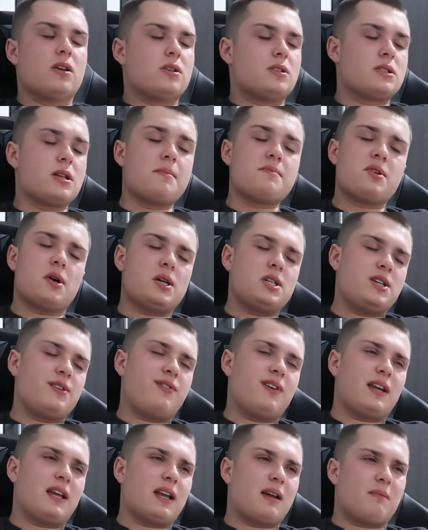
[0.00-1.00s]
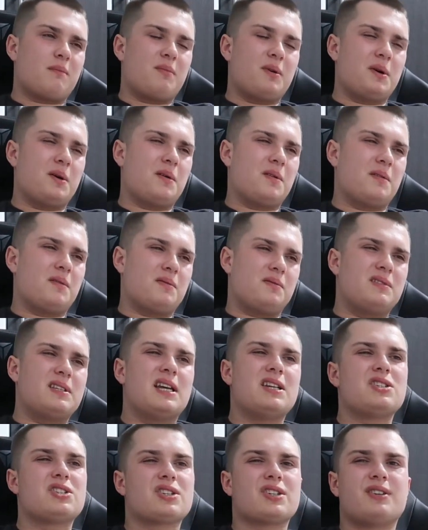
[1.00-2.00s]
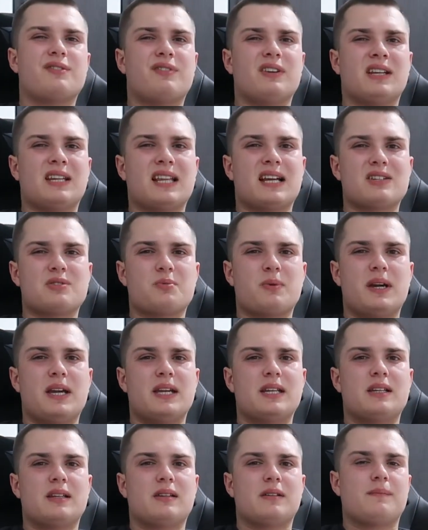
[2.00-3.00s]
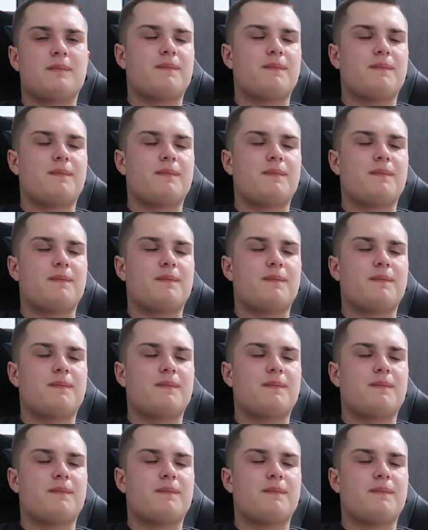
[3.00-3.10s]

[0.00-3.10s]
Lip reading: sometimes you think, but they're just going to think that's weird.